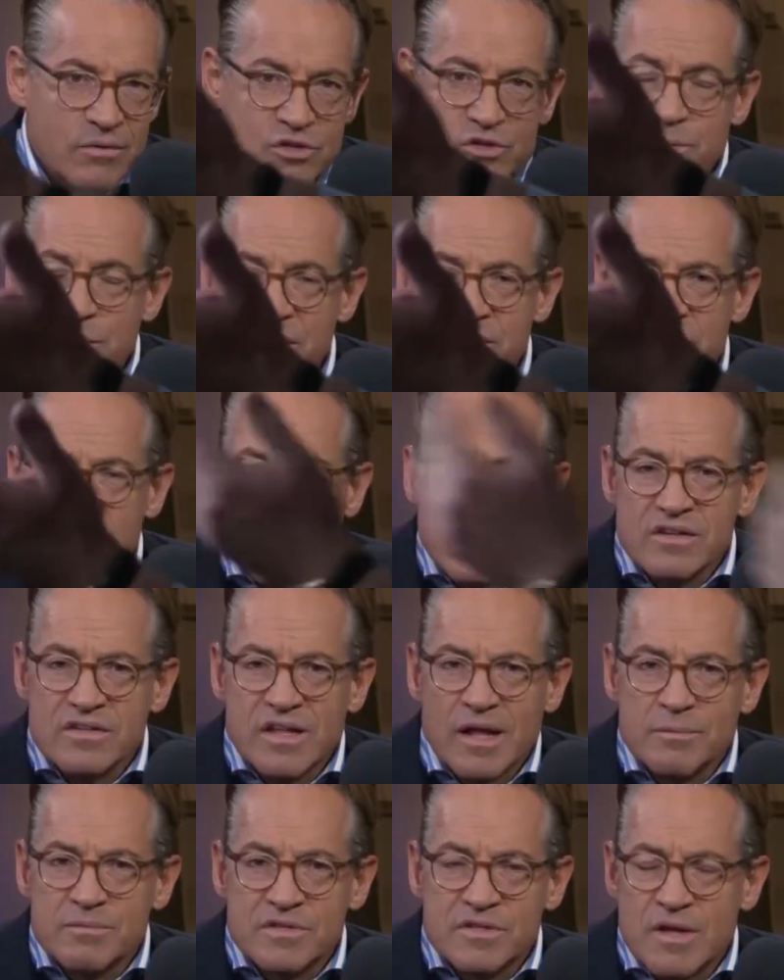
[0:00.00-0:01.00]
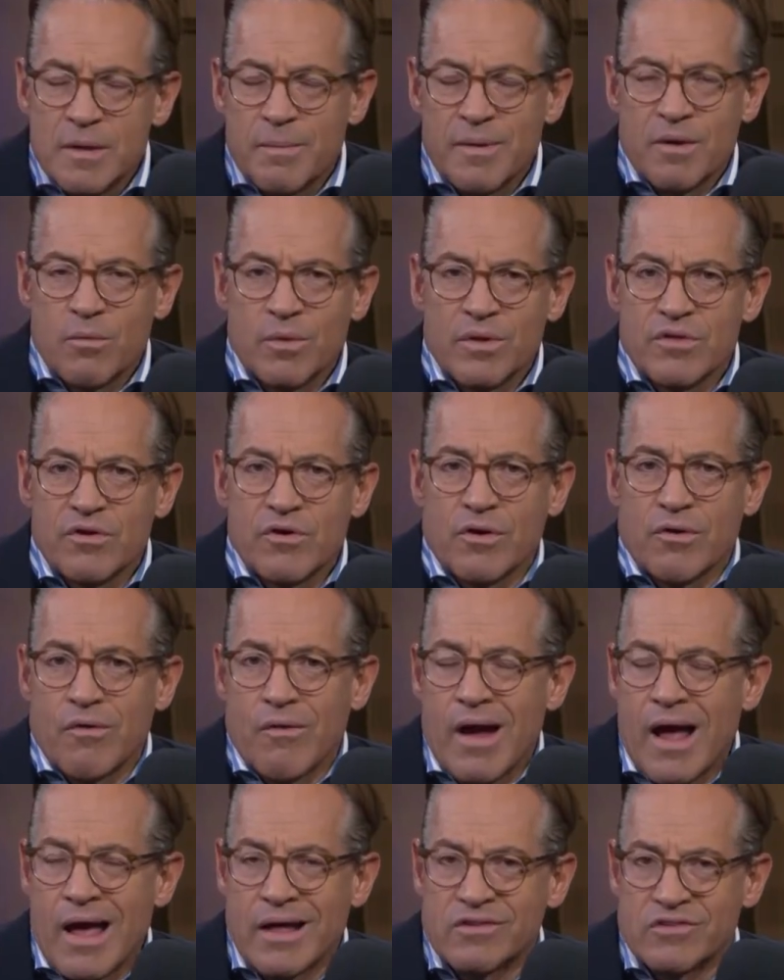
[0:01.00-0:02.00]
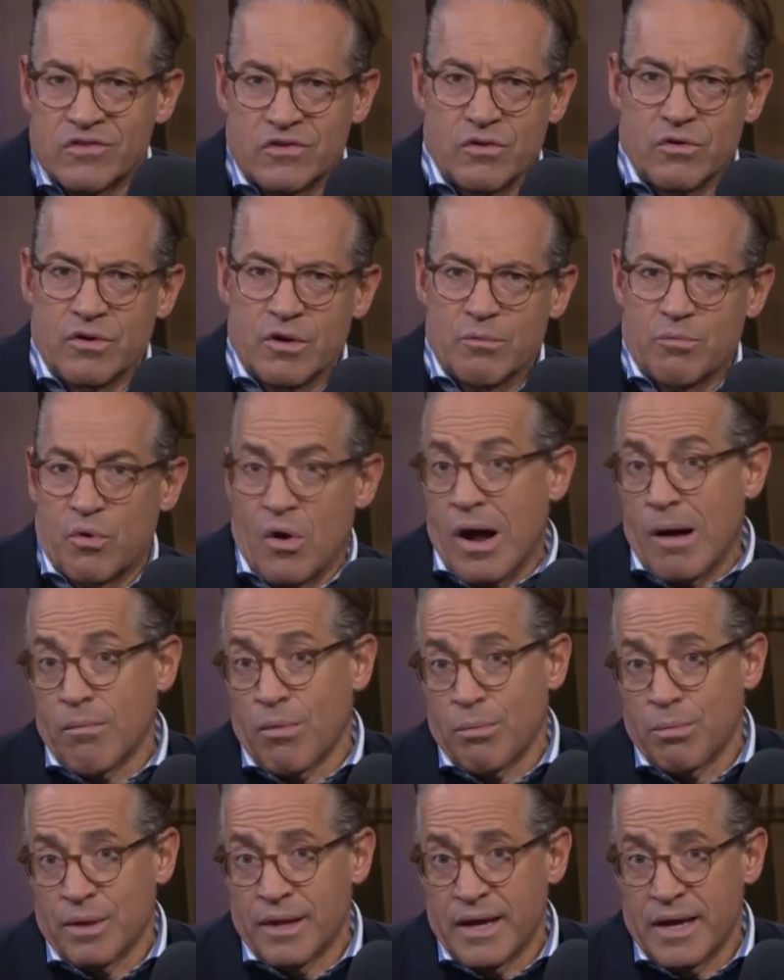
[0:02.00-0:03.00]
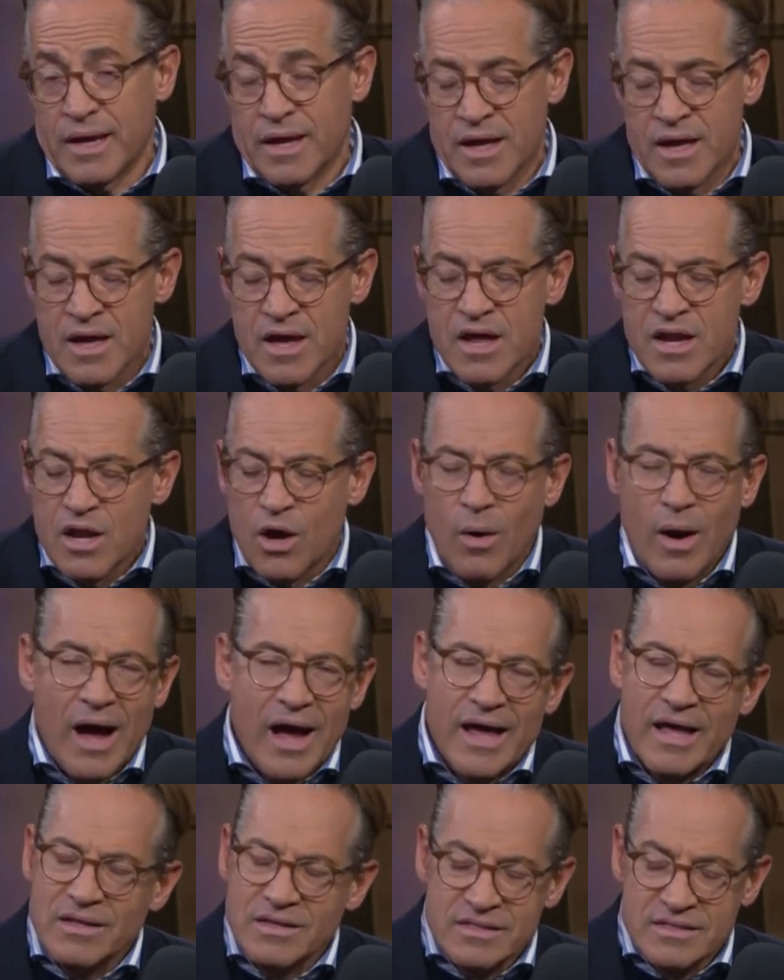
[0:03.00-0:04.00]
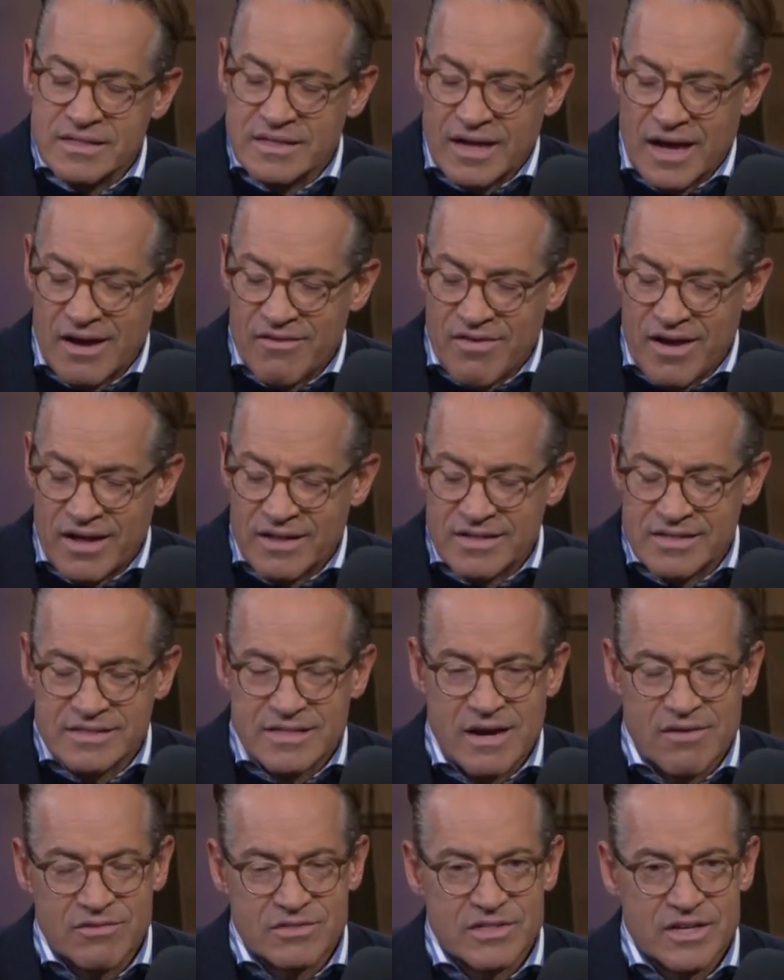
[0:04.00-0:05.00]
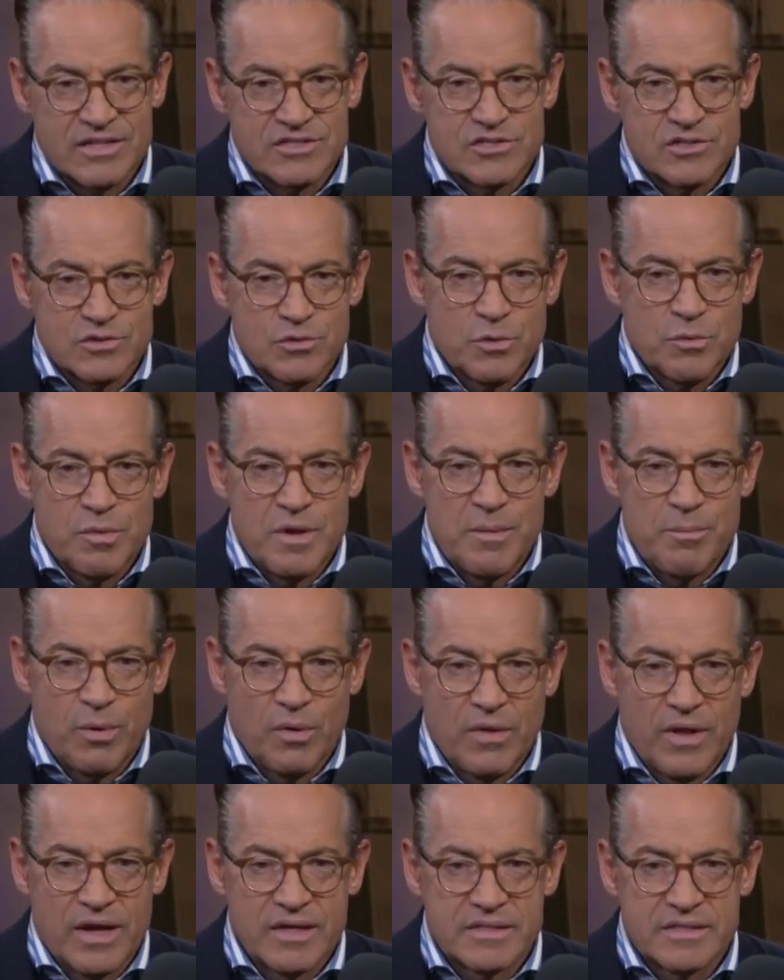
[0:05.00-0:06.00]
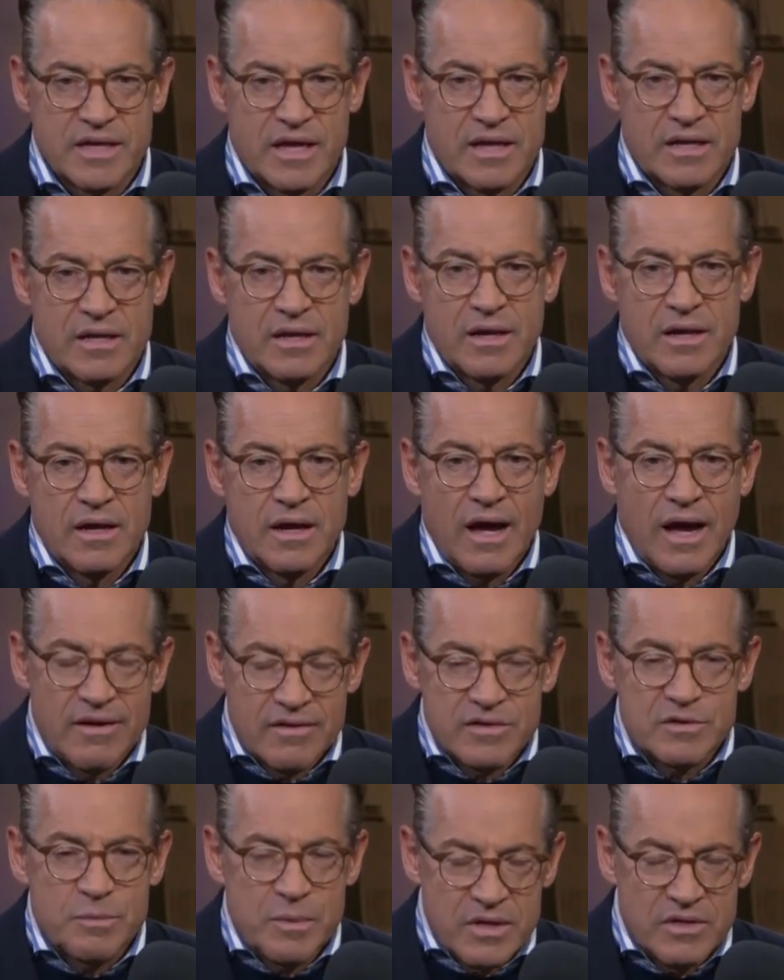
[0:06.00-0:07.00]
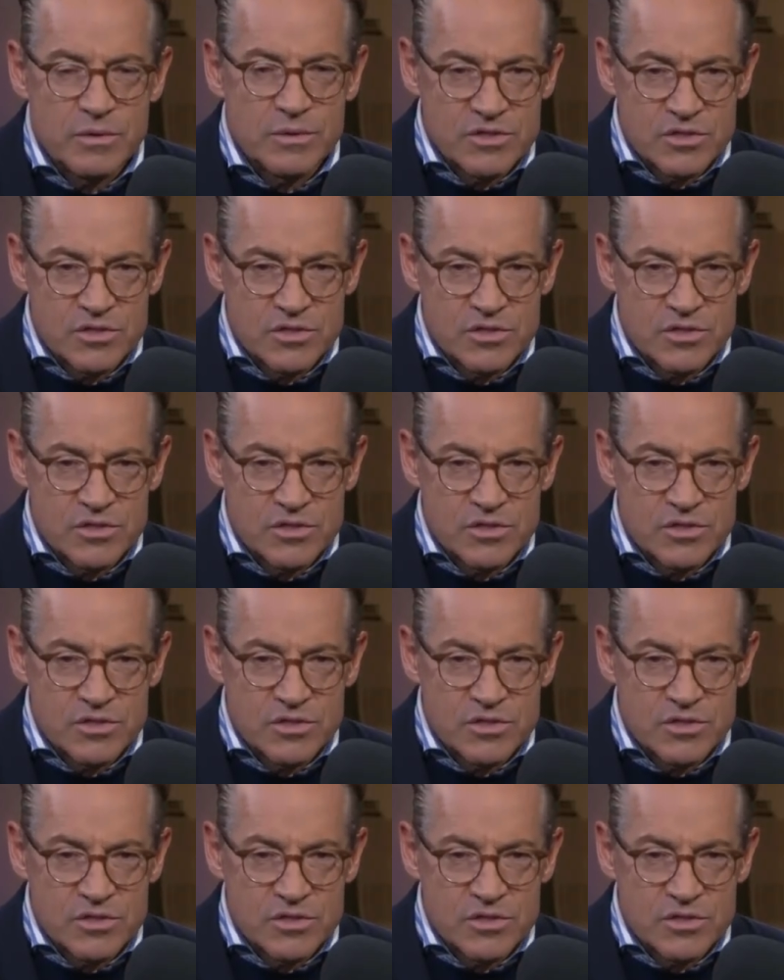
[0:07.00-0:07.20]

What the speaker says: which means you got to stop sleeping with your grad student, probably. No, listen, I've had these conversations with people that I said, speaking to